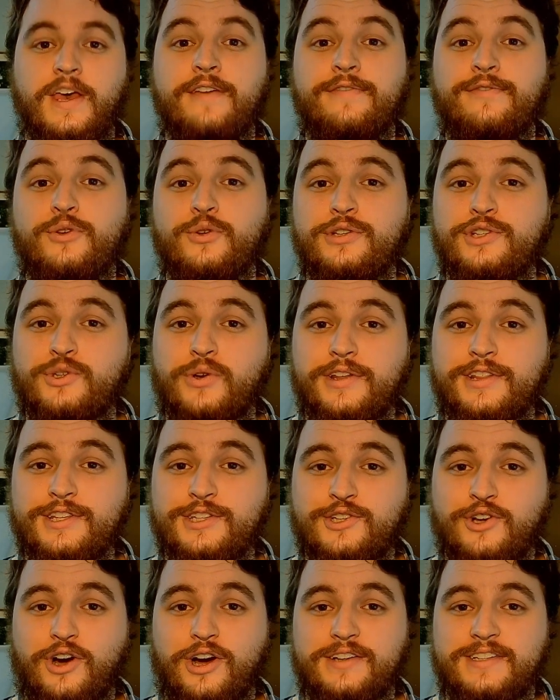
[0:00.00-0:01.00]
If you enjoy
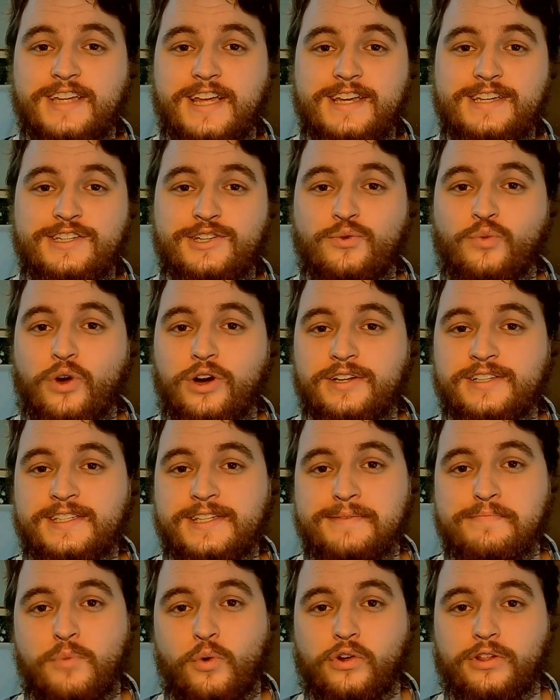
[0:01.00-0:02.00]
this content and want to
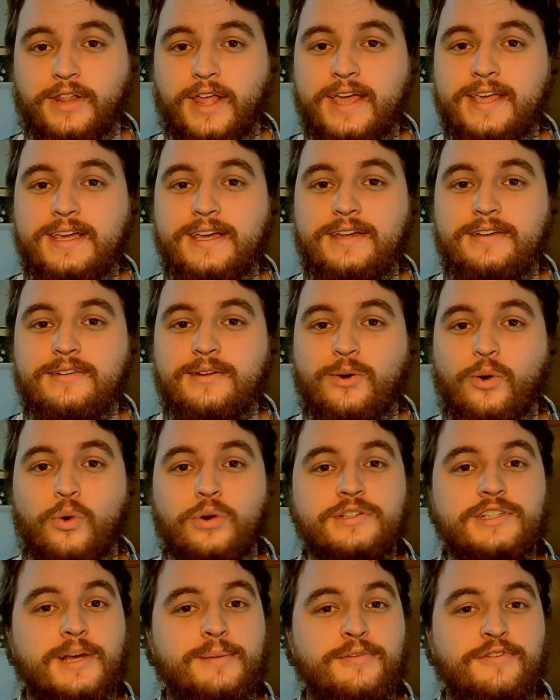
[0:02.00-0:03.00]
see more like it,
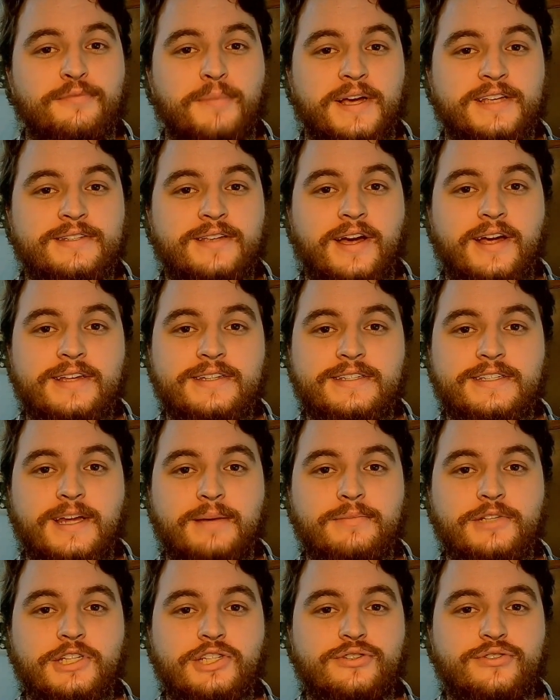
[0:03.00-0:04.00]
or some of my science
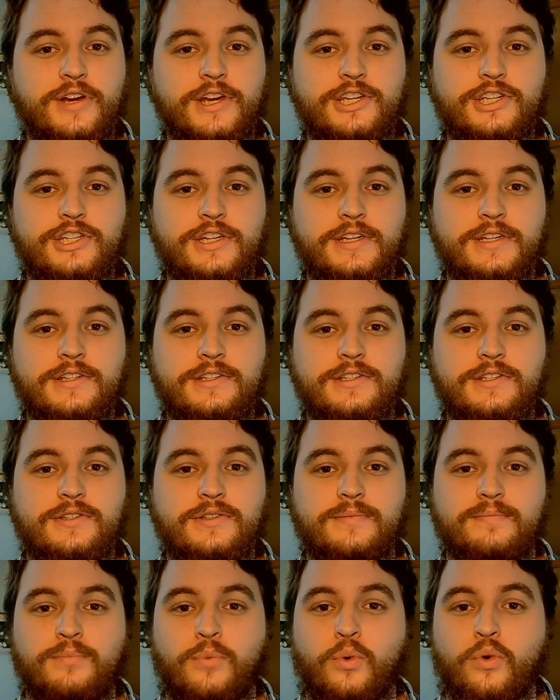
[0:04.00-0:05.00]

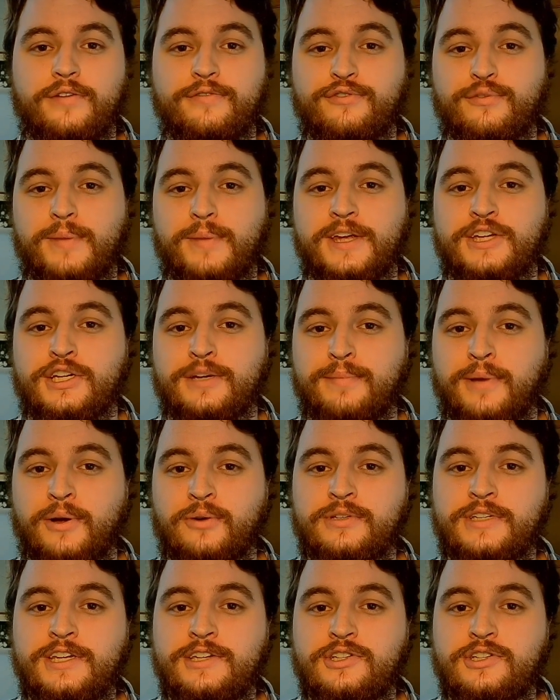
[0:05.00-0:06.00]
demonstrations, more information
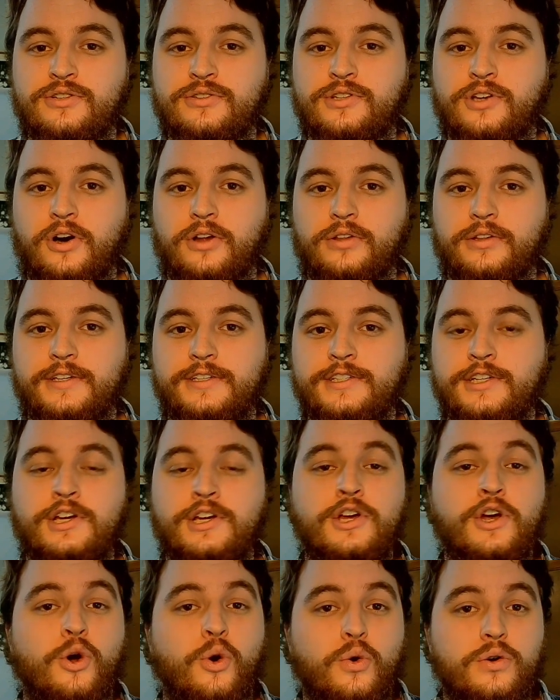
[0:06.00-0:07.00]
about Teachers College,
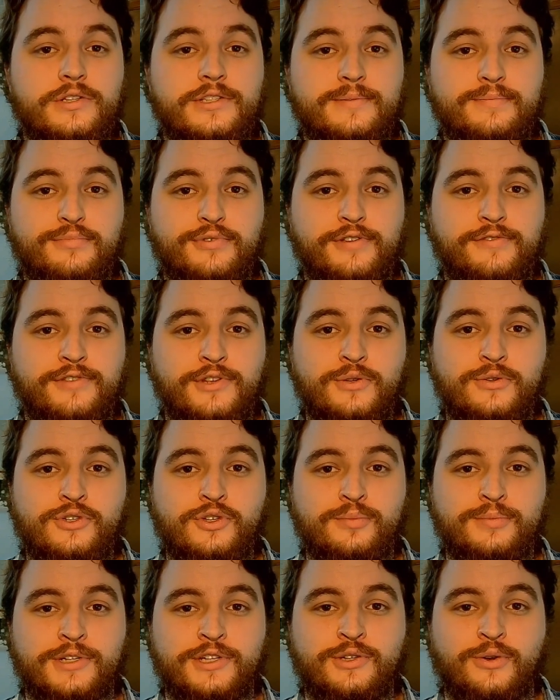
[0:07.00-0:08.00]
or some brief
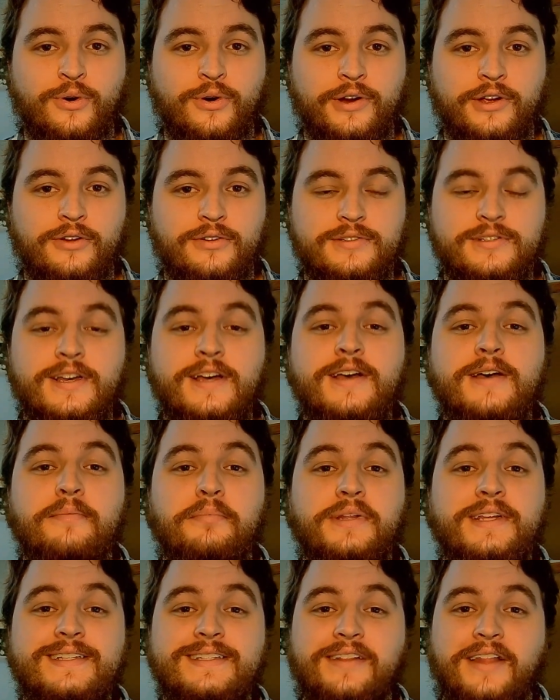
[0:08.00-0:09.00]
YouTube tutorials,
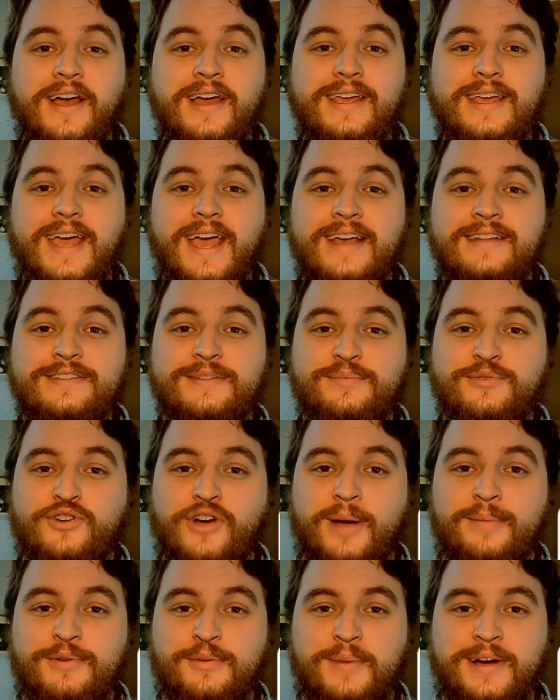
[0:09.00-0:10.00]
please like and
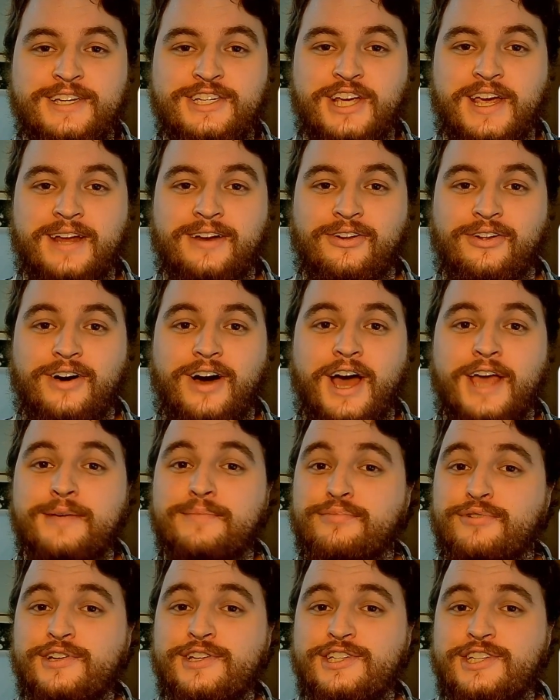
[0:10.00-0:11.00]
subscribe to my channel. I
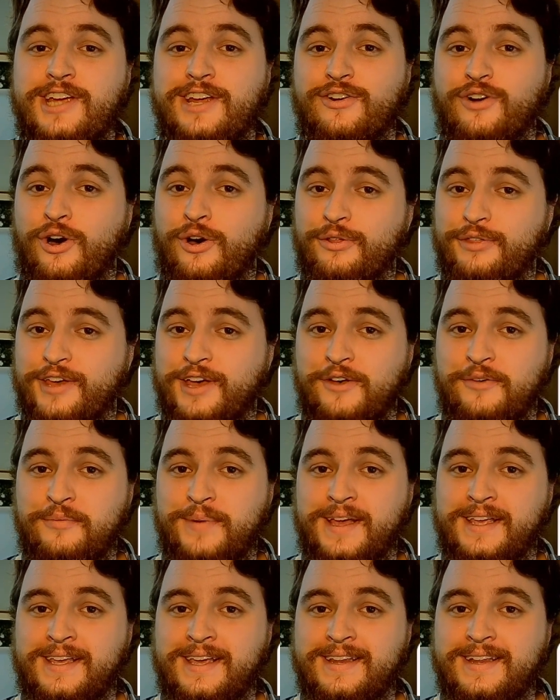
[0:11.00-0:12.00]
appreciate all the
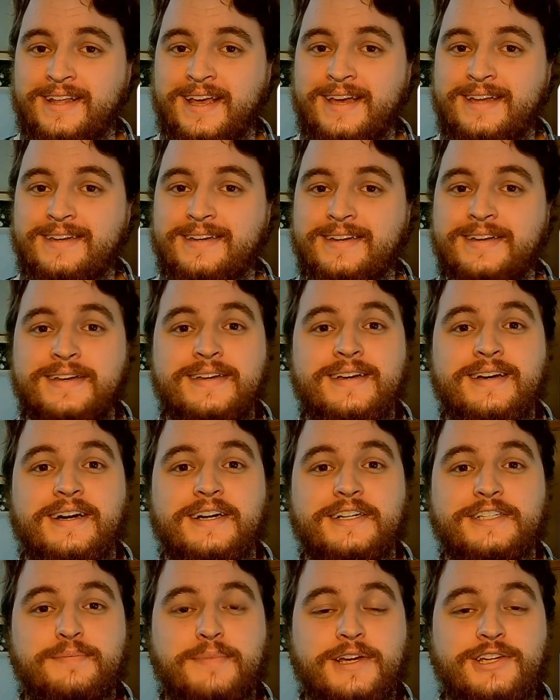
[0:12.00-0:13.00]
help I can get,
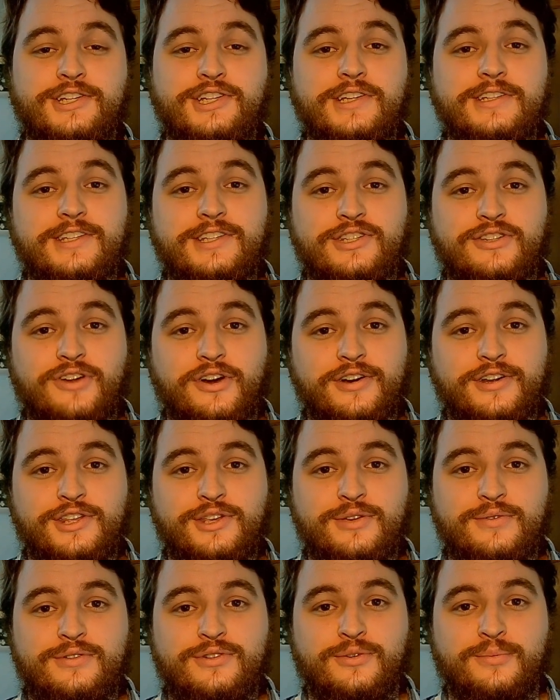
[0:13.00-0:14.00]
especially as a starting
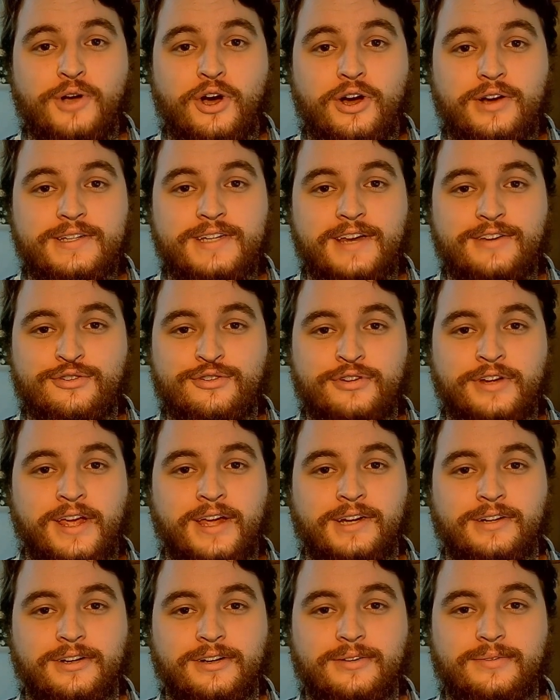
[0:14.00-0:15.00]
YouTube content
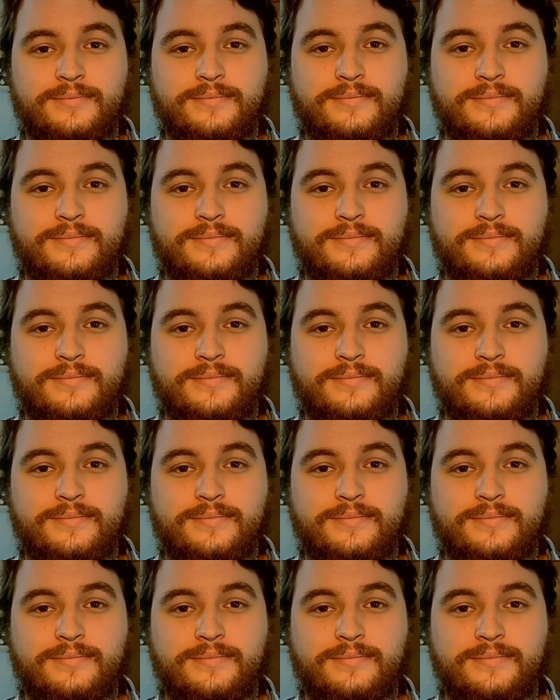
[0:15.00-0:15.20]
creator.